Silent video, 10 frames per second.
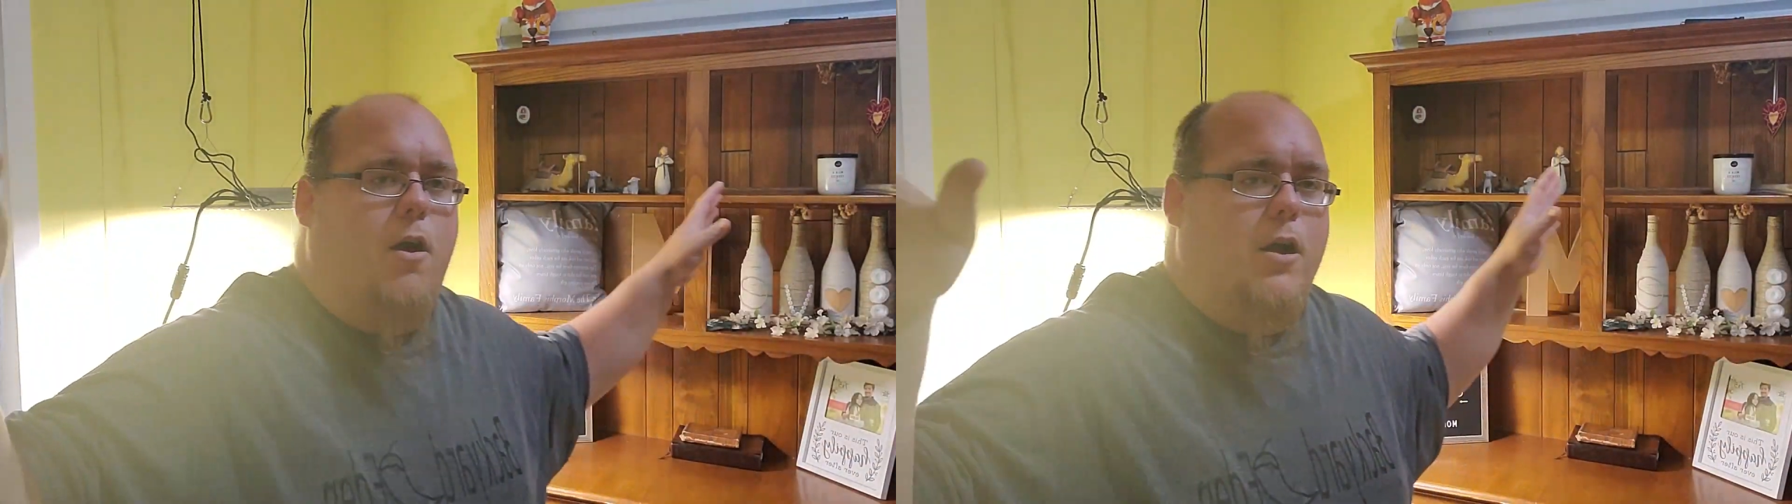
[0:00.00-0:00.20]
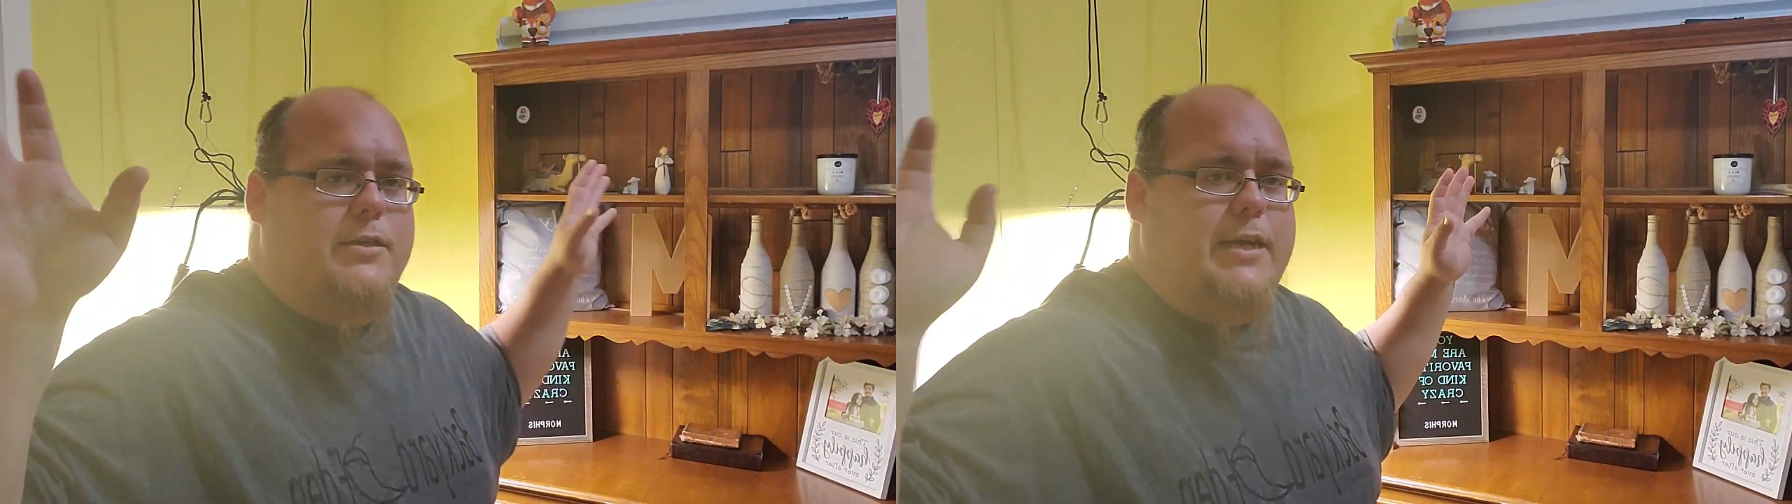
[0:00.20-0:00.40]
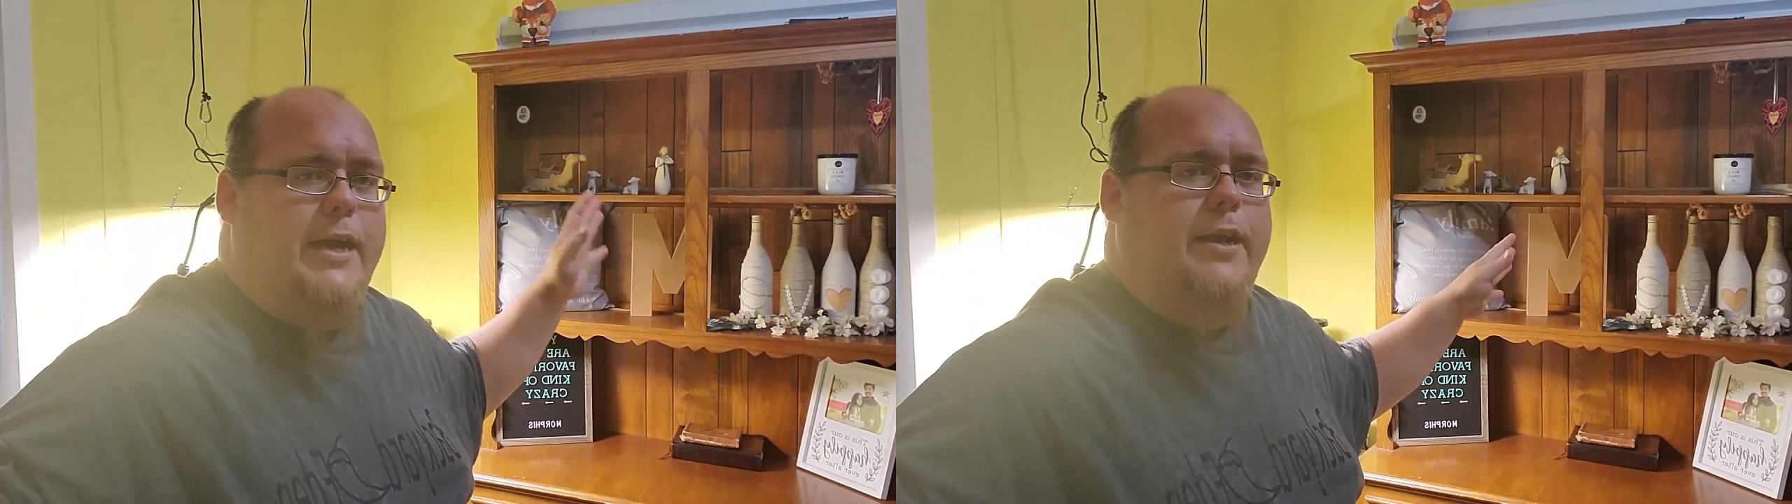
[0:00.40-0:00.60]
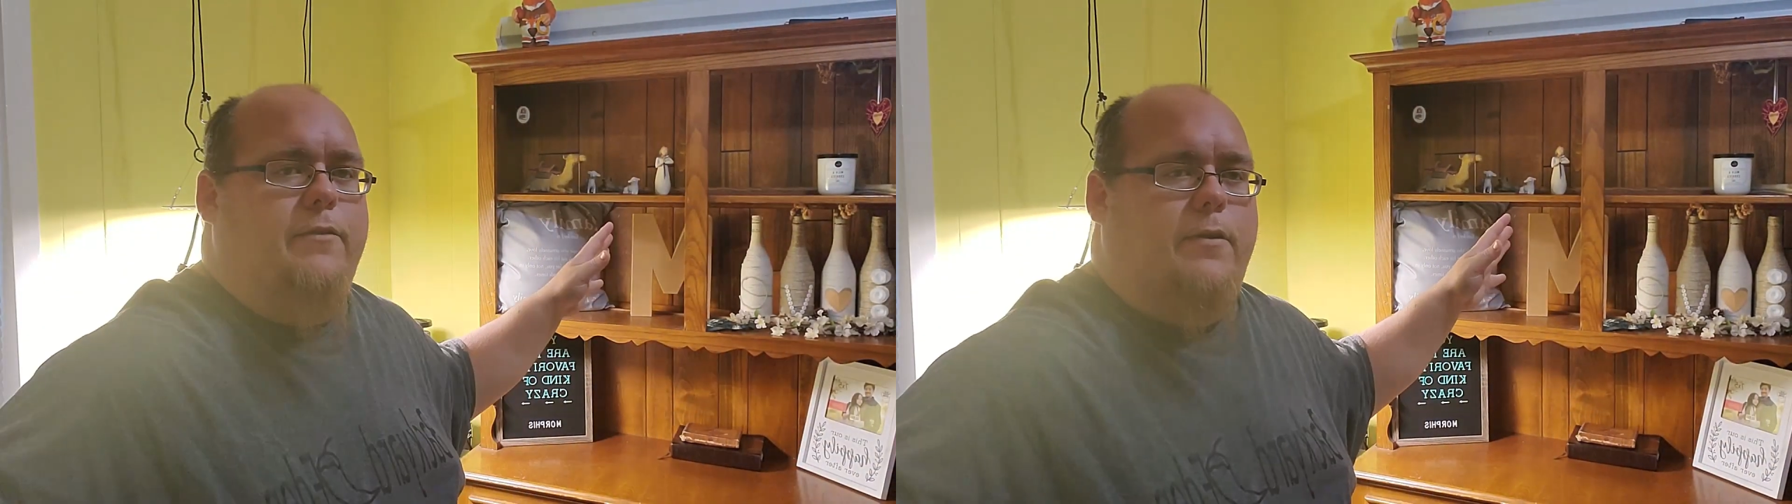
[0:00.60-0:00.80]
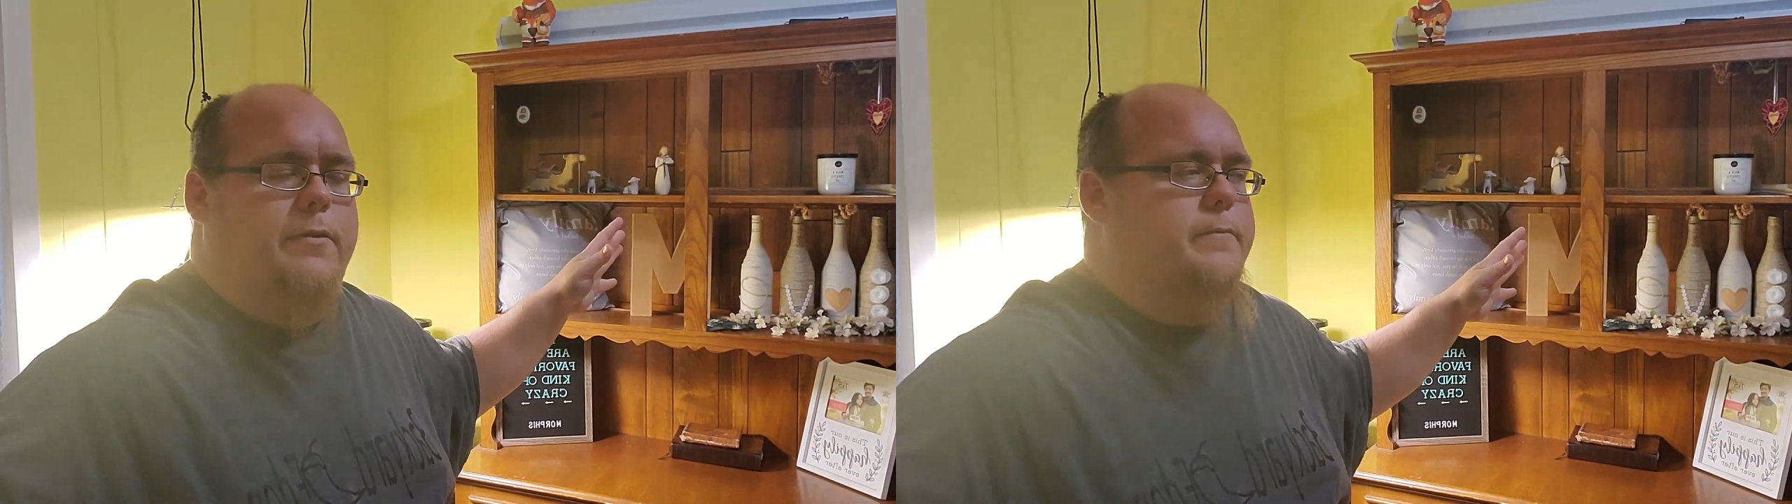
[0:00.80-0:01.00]
our dining
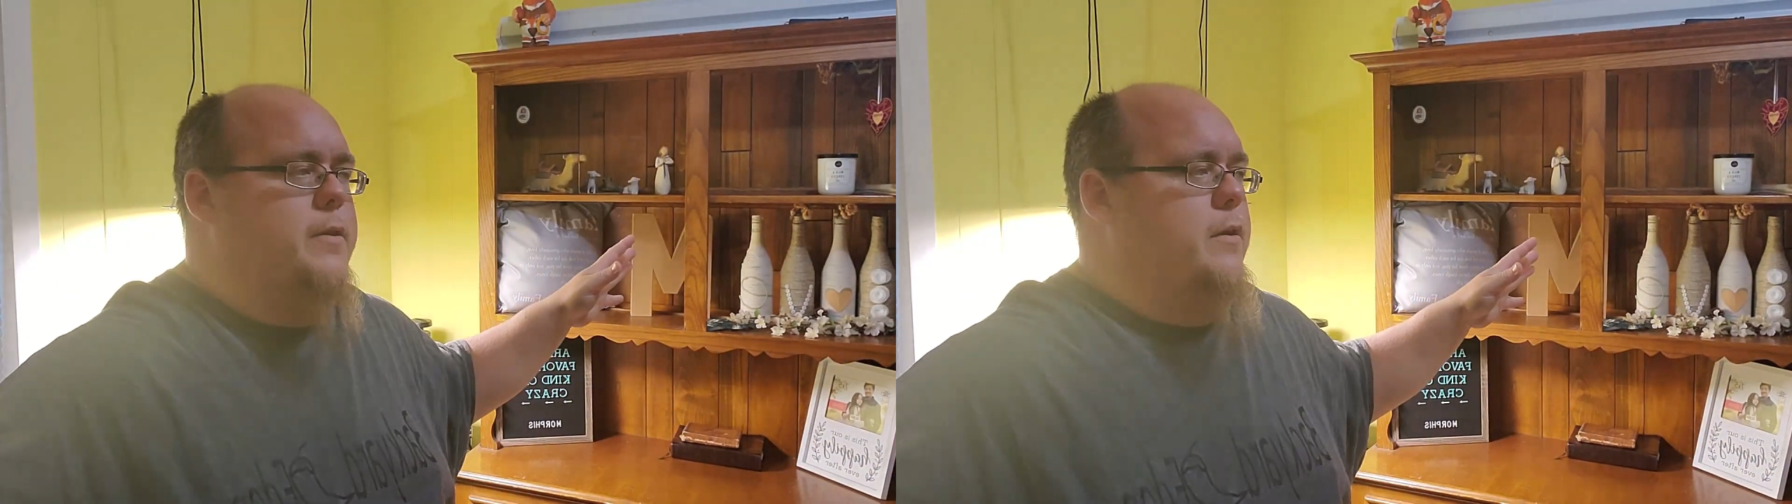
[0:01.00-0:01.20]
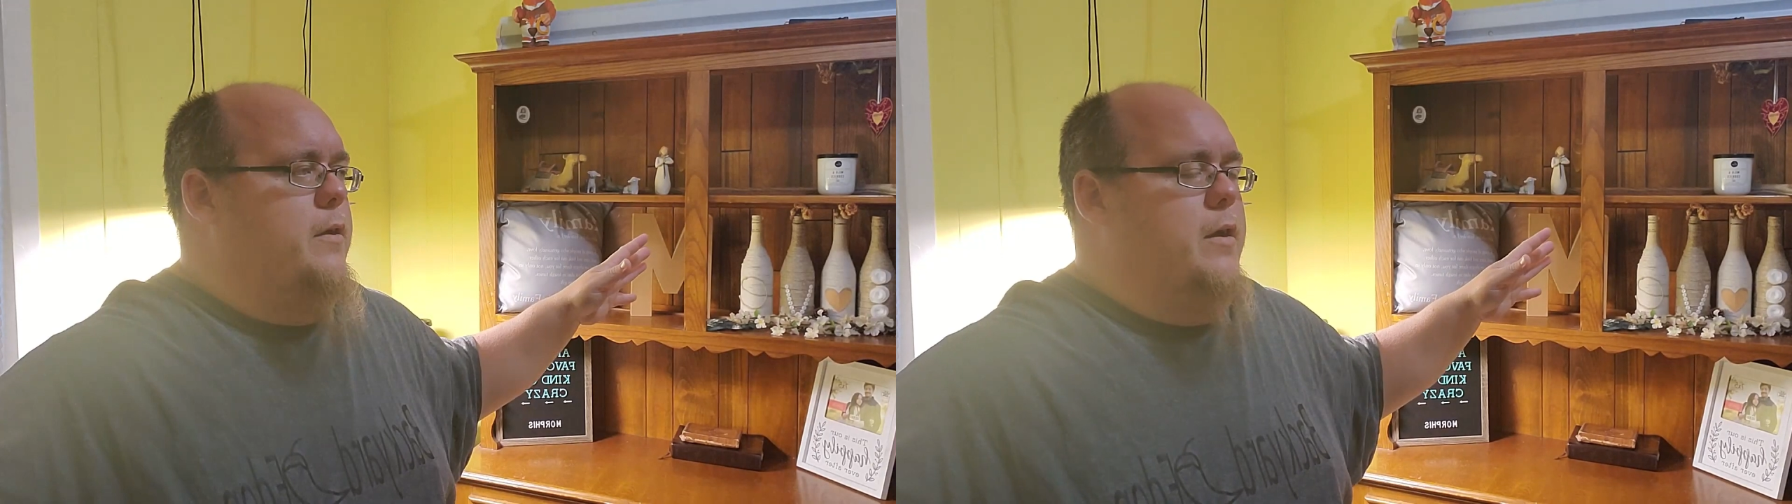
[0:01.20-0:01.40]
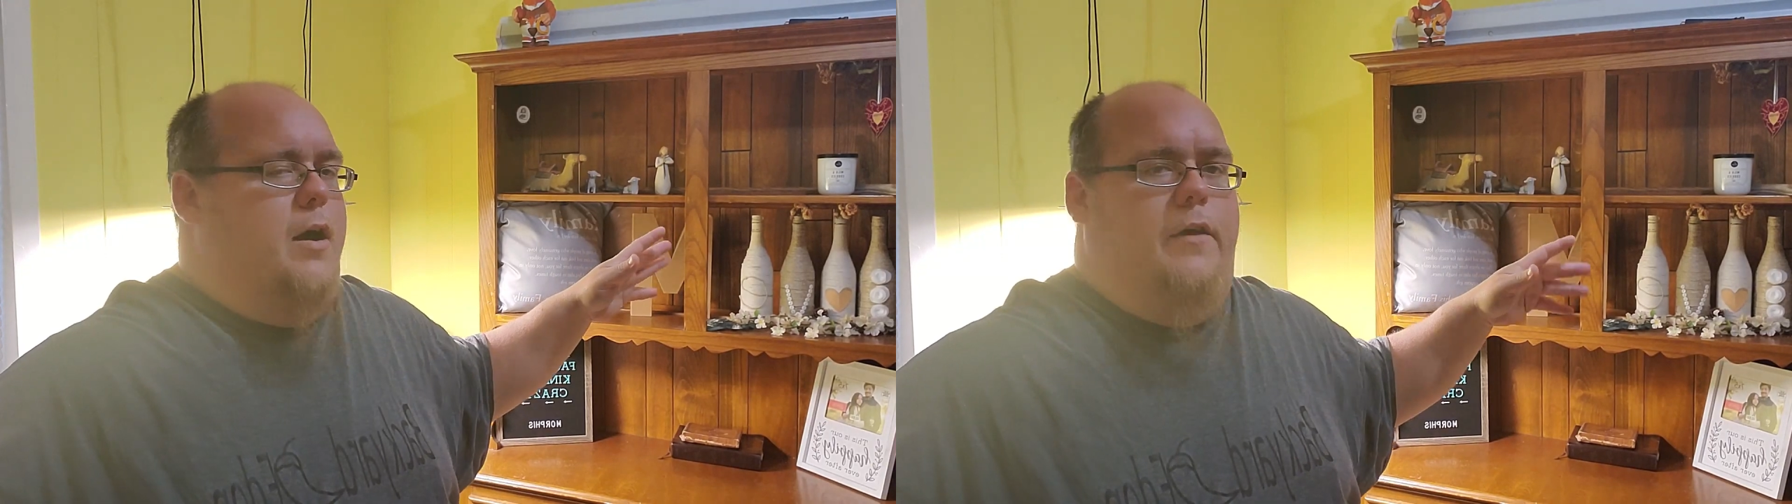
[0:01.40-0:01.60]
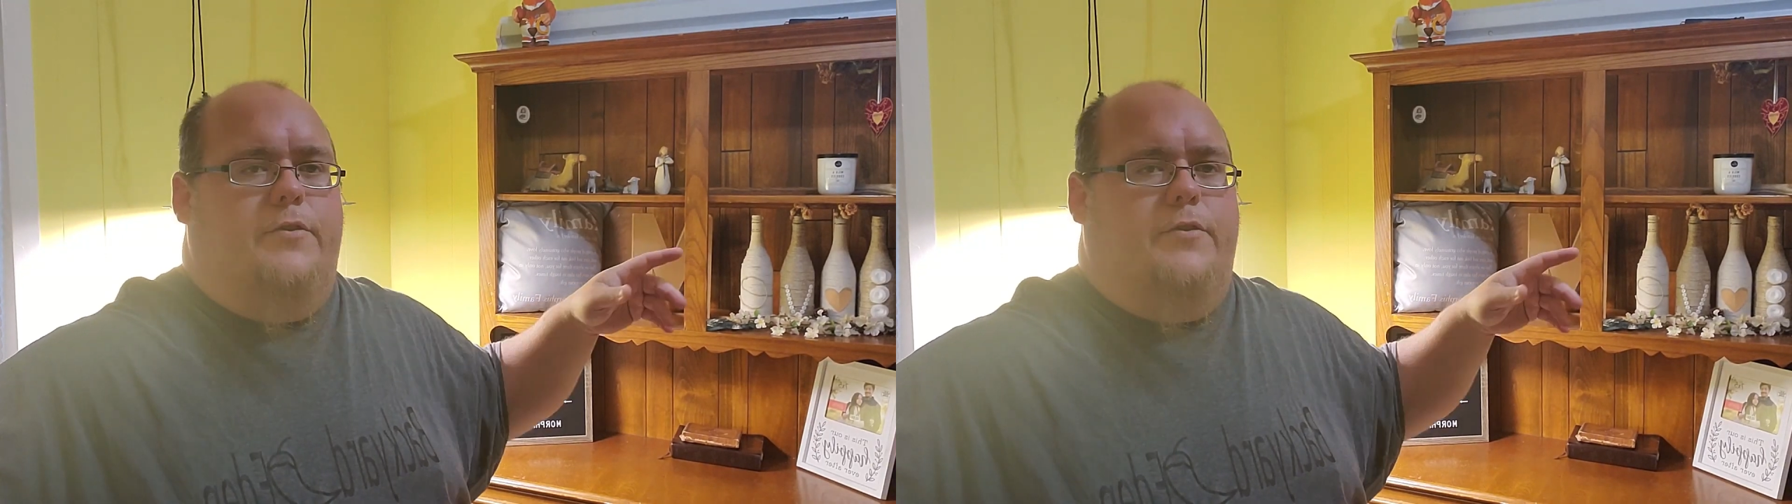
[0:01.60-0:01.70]
room.